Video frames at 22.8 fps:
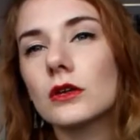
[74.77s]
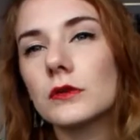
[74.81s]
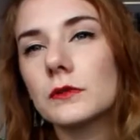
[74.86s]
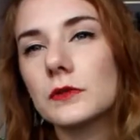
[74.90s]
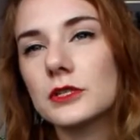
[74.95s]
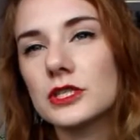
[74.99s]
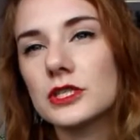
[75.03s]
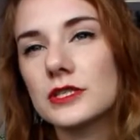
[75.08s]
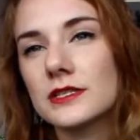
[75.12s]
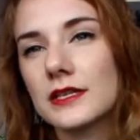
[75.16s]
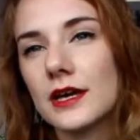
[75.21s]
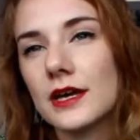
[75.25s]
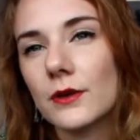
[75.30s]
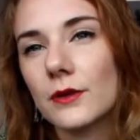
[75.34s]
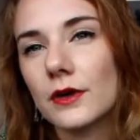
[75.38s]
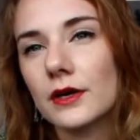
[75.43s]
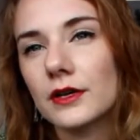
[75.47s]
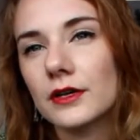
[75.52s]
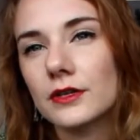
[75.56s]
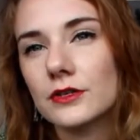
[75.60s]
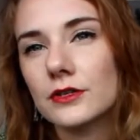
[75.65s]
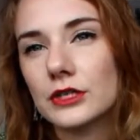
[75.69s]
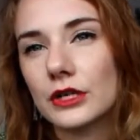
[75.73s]
which is that
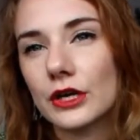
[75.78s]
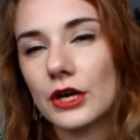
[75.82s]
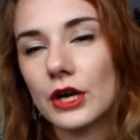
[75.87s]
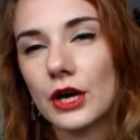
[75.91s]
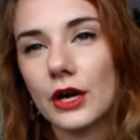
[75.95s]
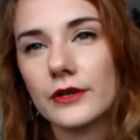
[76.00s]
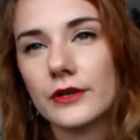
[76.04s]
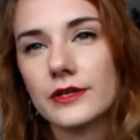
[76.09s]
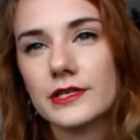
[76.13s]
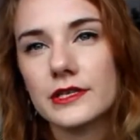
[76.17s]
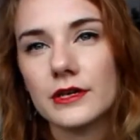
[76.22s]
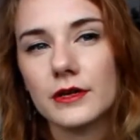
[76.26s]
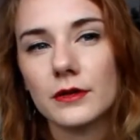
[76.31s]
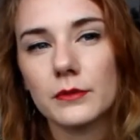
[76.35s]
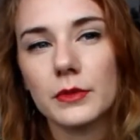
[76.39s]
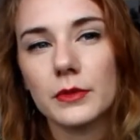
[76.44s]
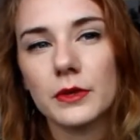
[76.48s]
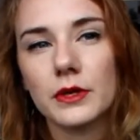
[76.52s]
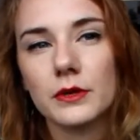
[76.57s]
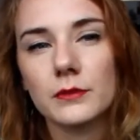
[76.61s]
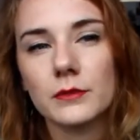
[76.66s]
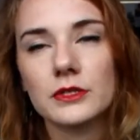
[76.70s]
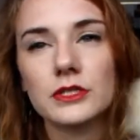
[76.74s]
one. I'll do a close-up,
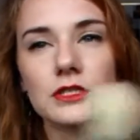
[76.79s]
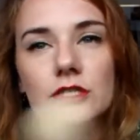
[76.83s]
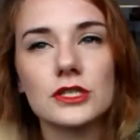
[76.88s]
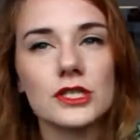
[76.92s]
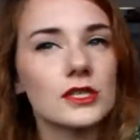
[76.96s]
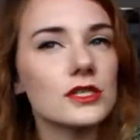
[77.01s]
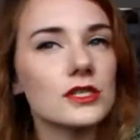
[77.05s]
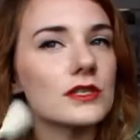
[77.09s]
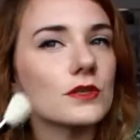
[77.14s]
which is just